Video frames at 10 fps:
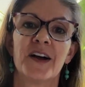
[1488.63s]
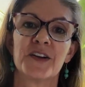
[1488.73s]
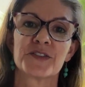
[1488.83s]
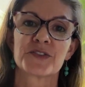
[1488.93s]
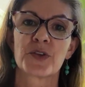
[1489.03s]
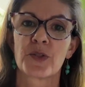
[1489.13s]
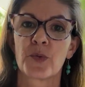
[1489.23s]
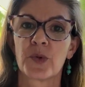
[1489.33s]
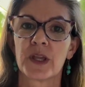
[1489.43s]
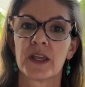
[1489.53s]
so
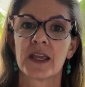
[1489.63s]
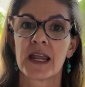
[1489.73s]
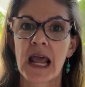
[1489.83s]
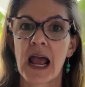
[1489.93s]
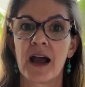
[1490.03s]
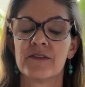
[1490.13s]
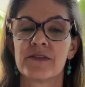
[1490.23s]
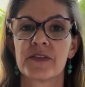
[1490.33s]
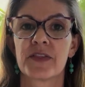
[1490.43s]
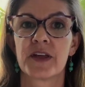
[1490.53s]
that we can have
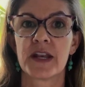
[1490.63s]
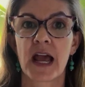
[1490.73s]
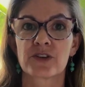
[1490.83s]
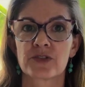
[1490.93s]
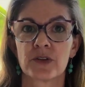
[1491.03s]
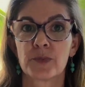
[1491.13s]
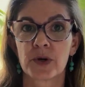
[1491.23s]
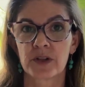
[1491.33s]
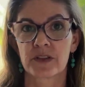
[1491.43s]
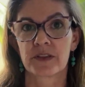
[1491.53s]
the natural
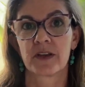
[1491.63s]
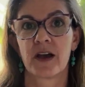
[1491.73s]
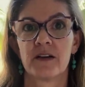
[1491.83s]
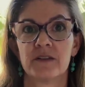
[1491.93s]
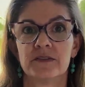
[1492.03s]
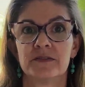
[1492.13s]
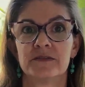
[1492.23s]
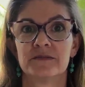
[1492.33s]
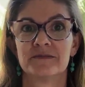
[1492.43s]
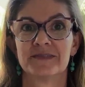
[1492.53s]
birth of
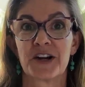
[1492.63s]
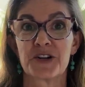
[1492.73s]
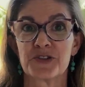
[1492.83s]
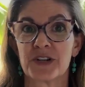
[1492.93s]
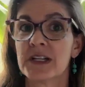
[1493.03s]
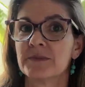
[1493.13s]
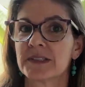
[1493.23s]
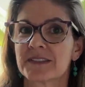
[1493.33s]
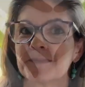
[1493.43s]
our dreams.